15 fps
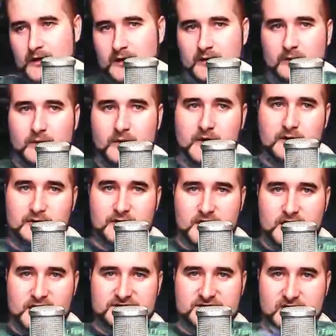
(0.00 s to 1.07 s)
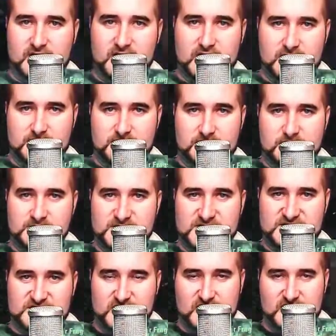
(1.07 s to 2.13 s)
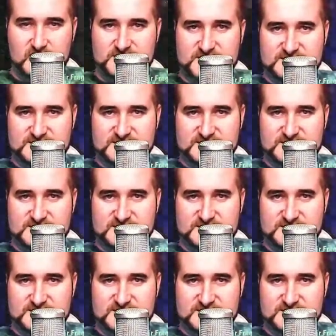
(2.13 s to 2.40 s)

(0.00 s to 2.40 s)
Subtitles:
well, guys, I hope this helped in